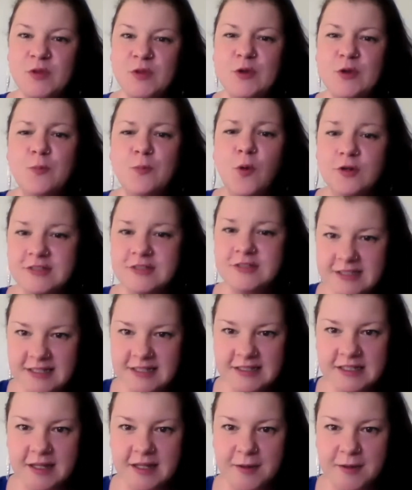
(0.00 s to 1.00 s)
you
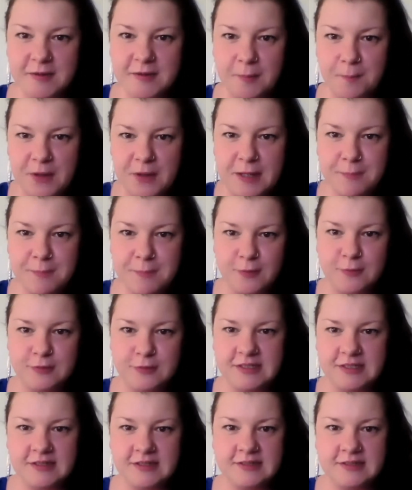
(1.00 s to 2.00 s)
wanted the people
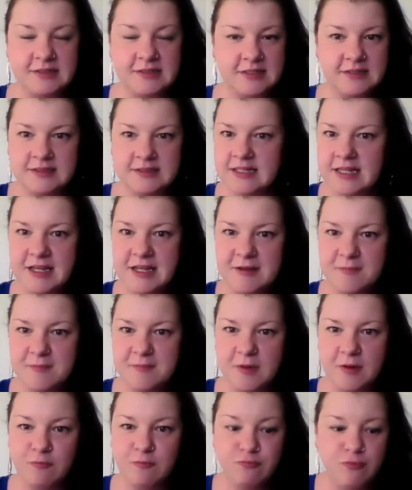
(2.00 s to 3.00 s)
to
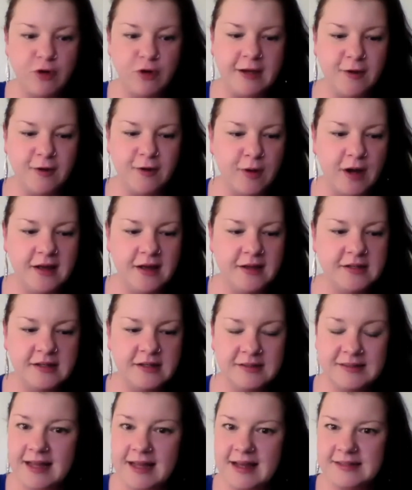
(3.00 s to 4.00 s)
seem real,
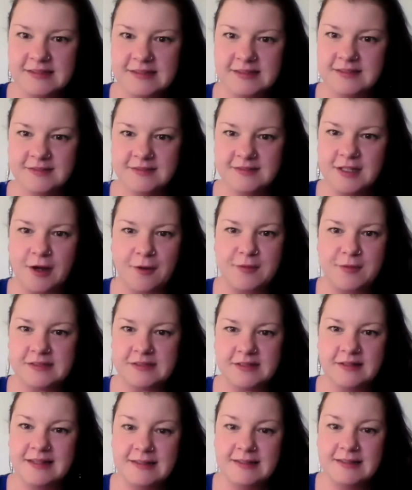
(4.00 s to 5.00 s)
and that's, you know,
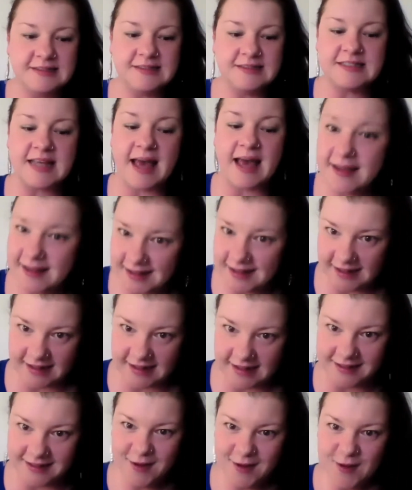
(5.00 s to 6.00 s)
it's
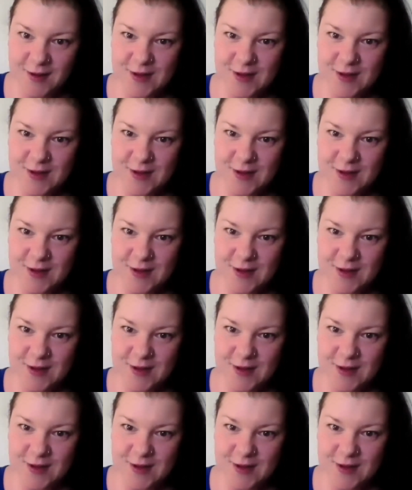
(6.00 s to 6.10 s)
exactly